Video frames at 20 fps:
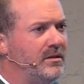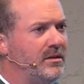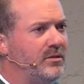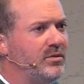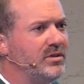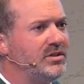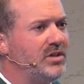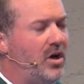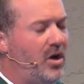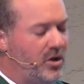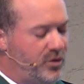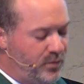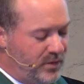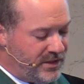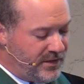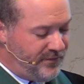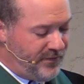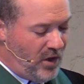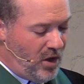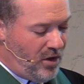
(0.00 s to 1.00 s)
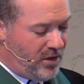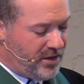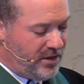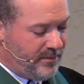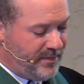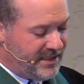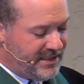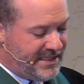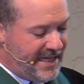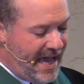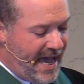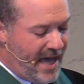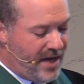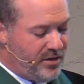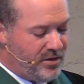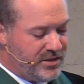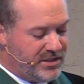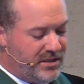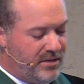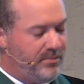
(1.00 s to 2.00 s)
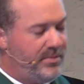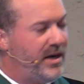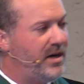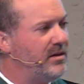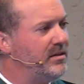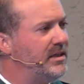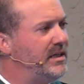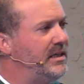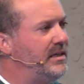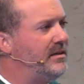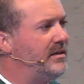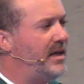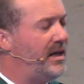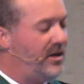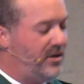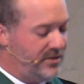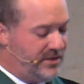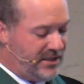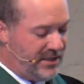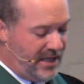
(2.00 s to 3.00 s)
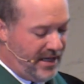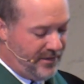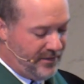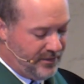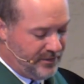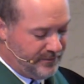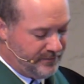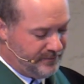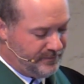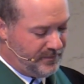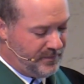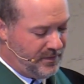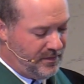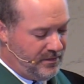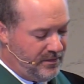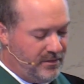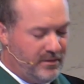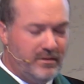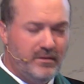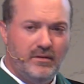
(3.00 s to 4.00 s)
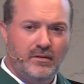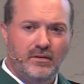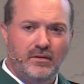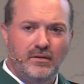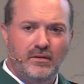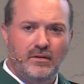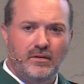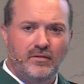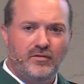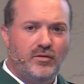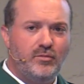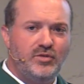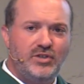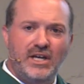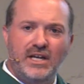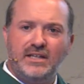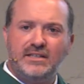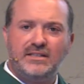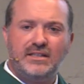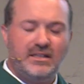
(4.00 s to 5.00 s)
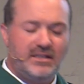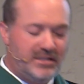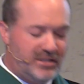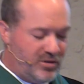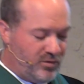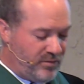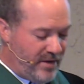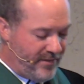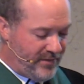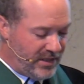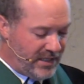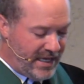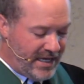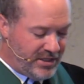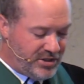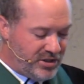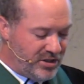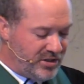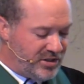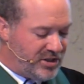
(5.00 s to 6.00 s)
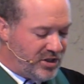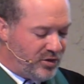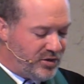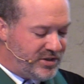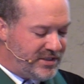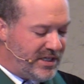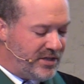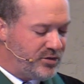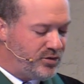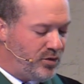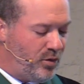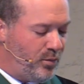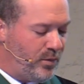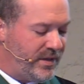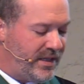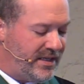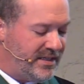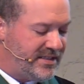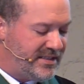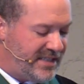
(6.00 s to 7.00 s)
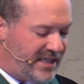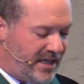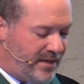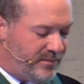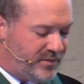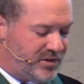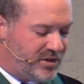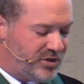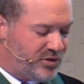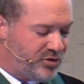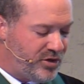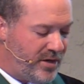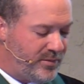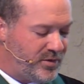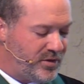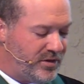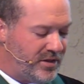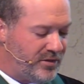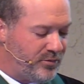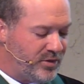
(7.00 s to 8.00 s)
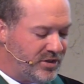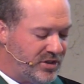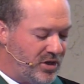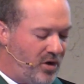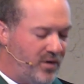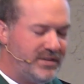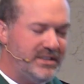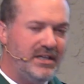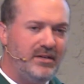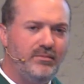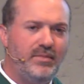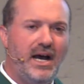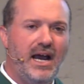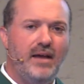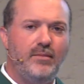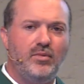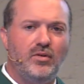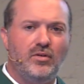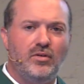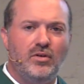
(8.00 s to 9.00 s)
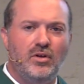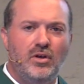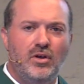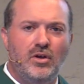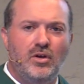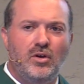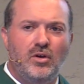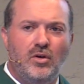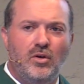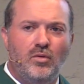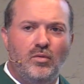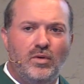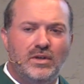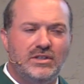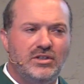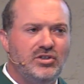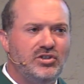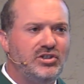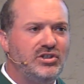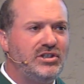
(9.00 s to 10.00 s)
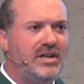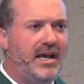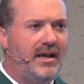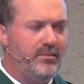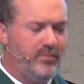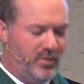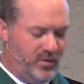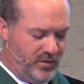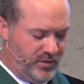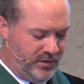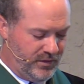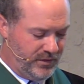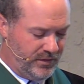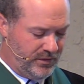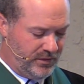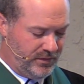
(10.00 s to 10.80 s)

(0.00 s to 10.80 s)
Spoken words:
The result was a volume in tatters that barely held together. From Genesis to Revelation, so central were these themes to Scripture that the resulting Bible was in shambles.